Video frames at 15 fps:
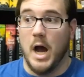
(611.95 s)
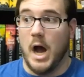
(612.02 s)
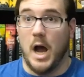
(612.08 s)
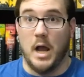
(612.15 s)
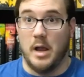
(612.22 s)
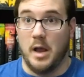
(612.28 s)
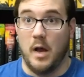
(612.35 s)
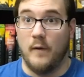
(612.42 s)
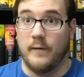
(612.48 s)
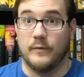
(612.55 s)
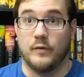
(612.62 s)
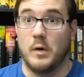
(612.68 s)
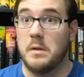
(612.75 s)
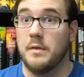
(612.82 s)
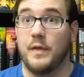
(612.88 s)
out
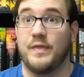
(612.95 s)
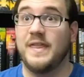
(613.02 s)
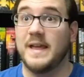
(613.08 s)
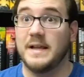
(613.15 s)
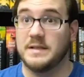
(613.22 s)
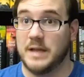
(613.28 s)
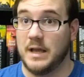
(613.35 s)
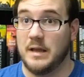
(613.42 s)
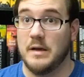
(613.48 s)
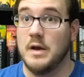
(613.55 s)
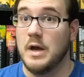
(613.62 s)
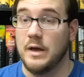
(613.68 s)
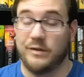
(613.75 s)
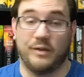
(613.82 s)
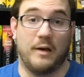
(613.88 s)
of all the things I
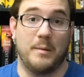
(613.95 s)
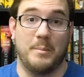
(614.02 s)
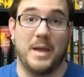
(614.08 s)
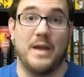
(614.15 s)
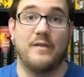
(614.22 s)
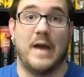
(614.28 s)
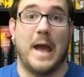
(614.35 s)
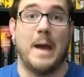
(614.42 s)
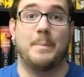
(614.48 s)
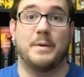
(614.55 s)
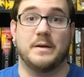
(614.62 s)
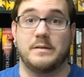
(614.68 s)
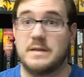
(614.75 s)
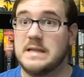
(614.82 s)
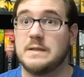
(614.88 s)
thought may have
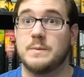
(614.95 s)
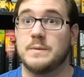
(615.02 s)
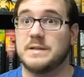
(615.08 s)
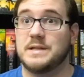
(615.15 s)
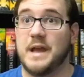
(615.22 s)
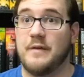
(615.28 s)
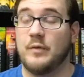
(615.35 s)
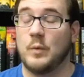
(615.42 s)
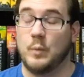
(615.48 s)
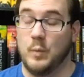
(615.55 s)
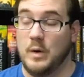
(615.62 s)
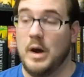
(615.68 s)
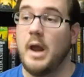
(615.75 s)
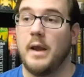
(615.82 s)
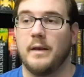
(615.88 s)
happened, this was never
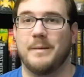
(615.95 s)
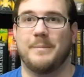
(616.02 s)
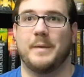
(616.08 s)
one.